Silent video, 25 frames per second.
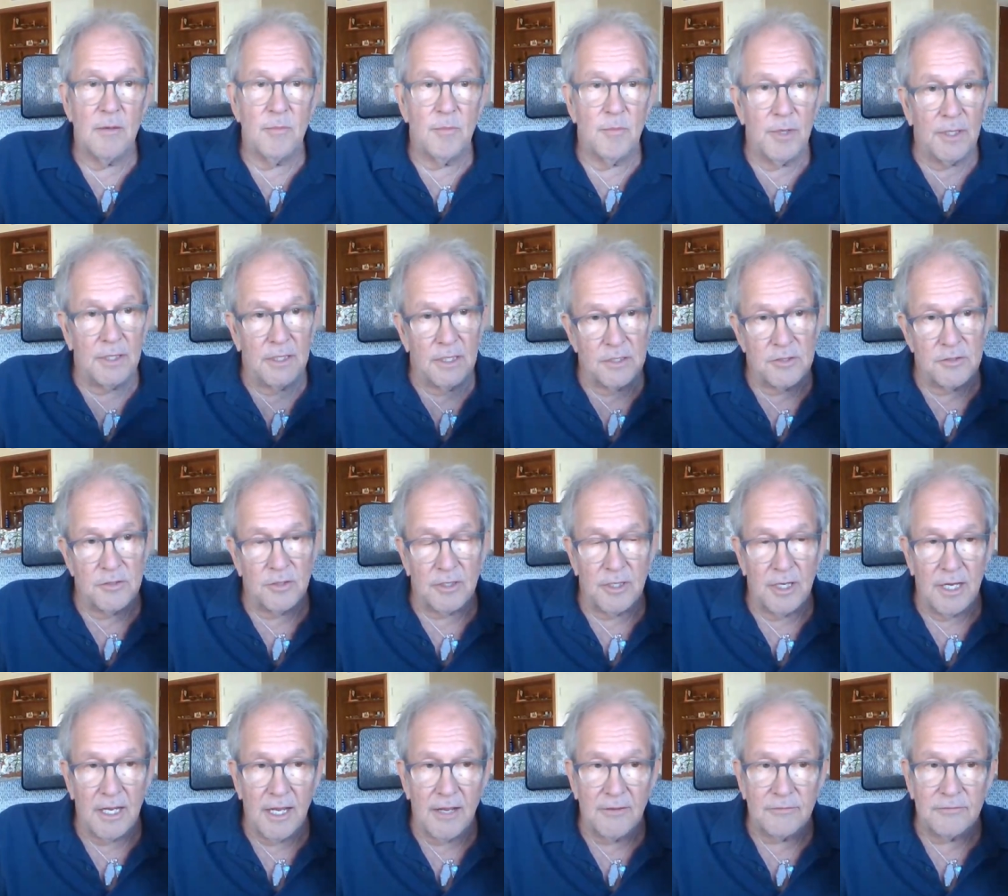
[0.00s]
because you're going
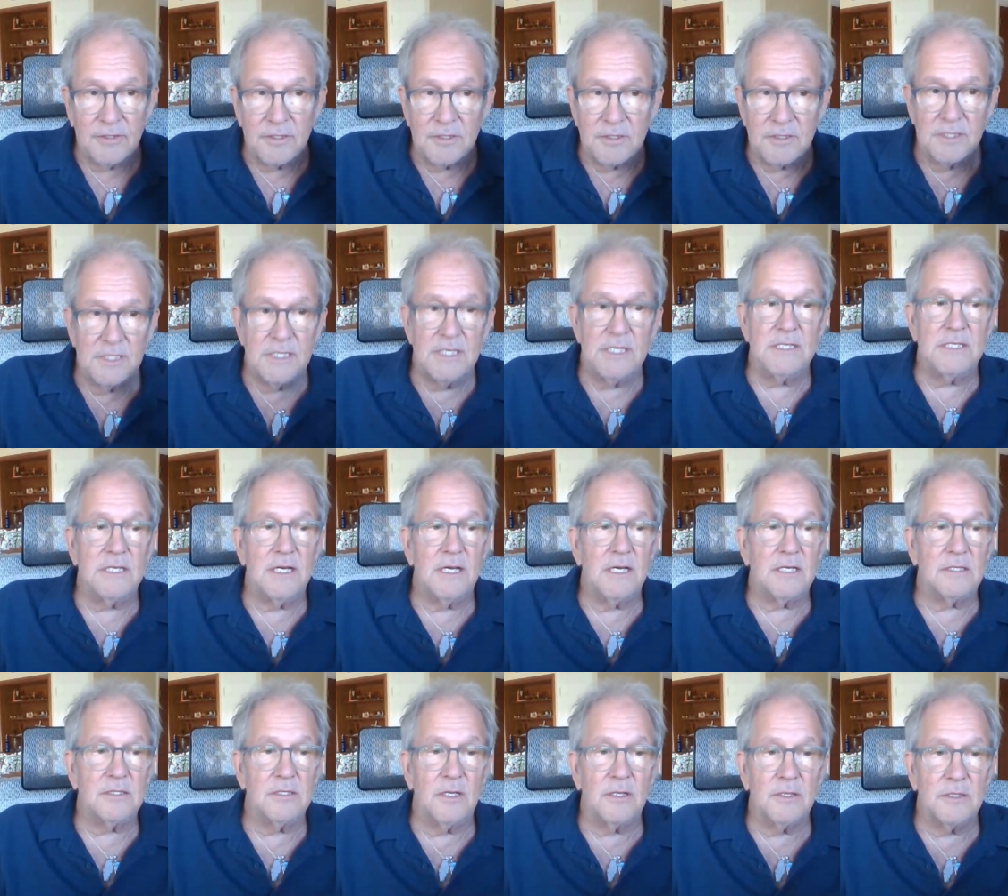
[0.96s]
to have to
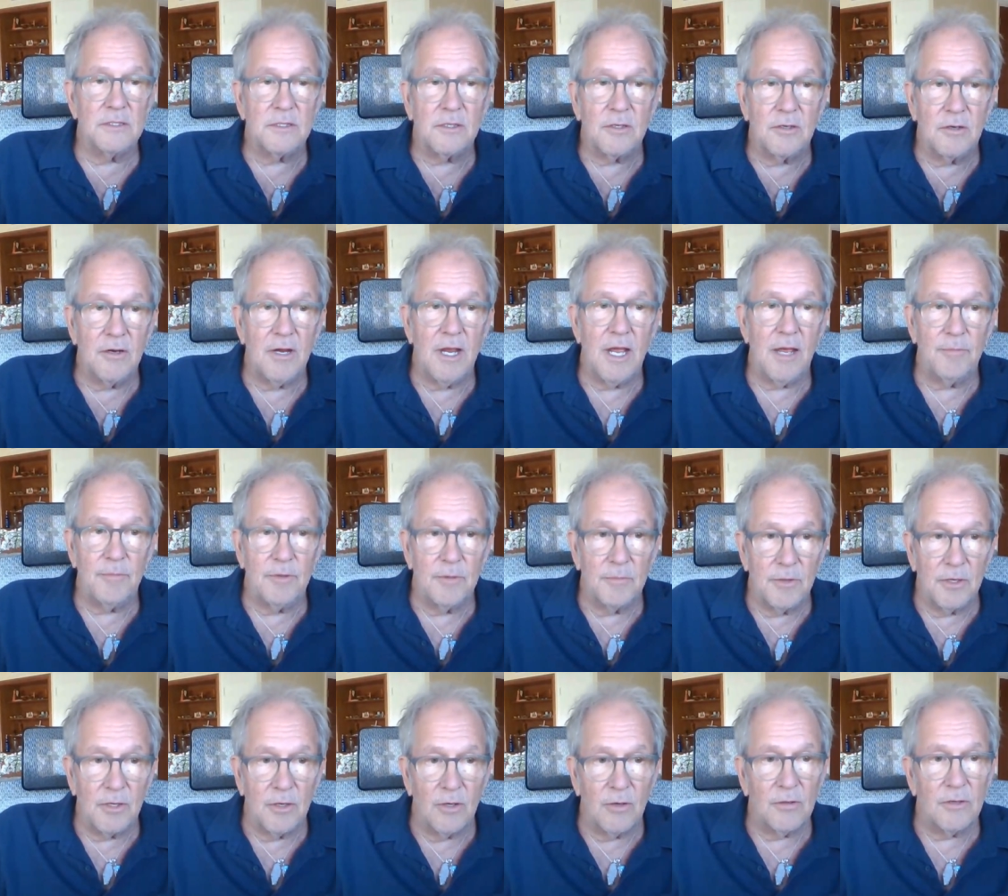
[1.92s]
detox all this crap you've
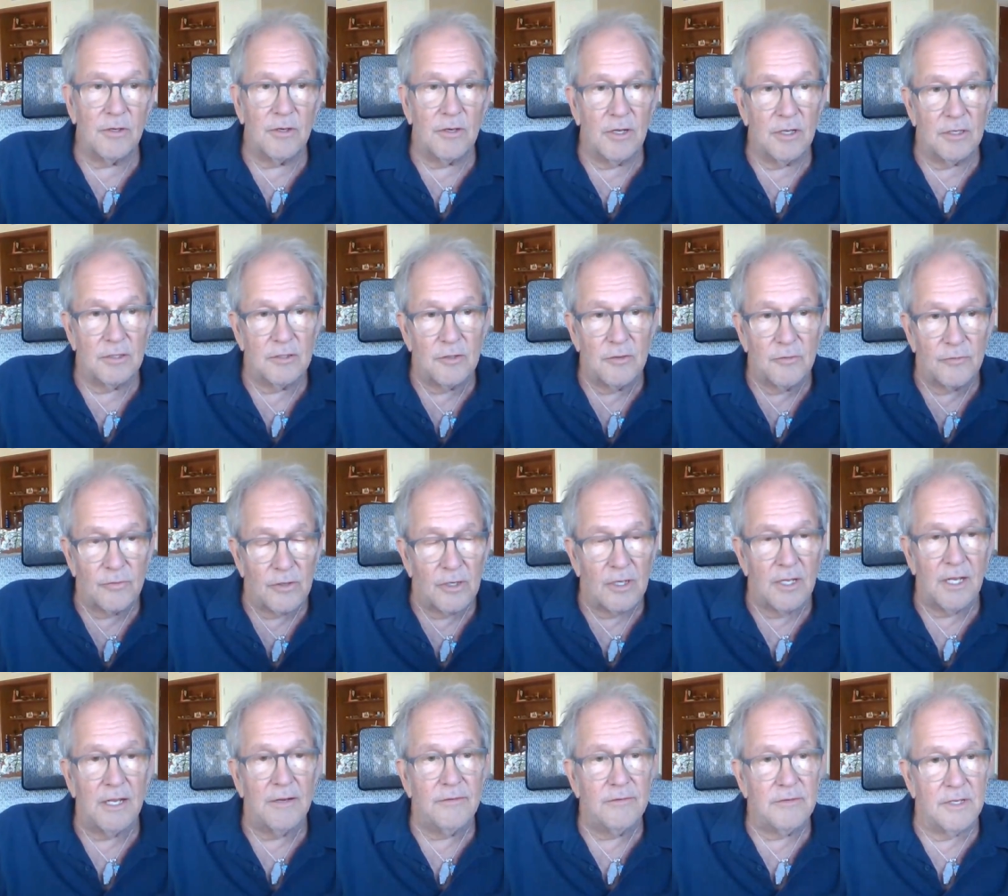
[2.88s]
been holding on to for
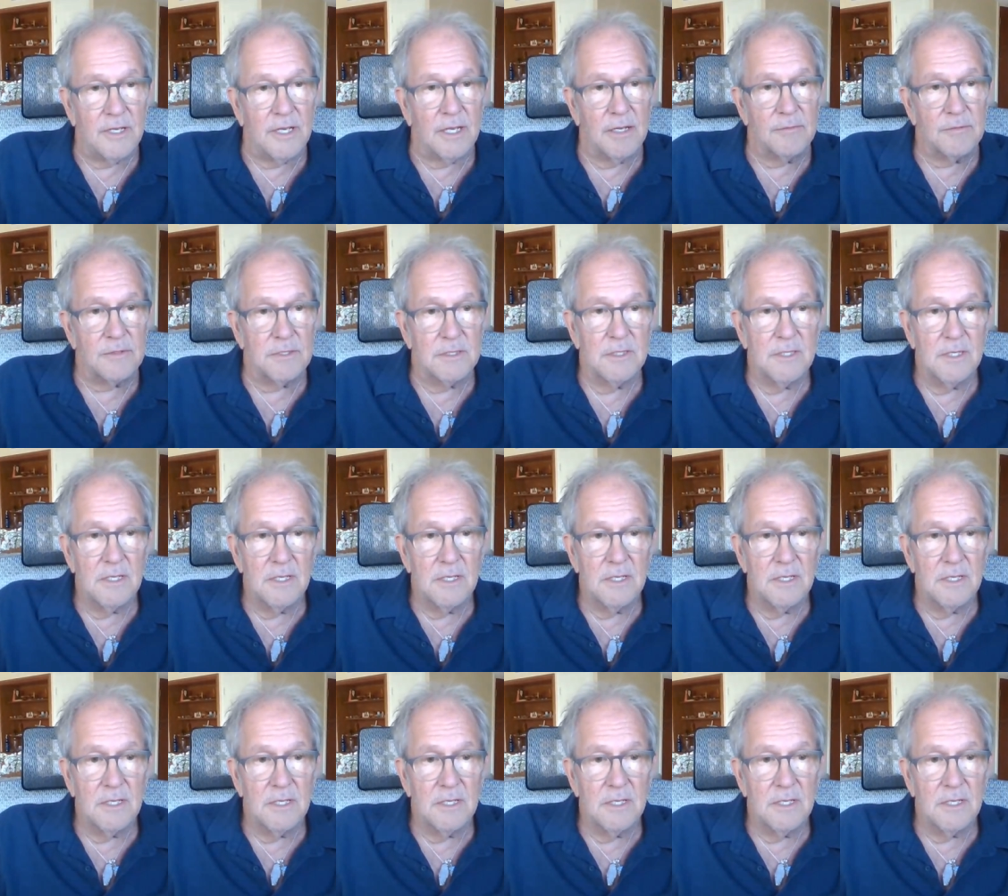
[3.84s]
lifetimes.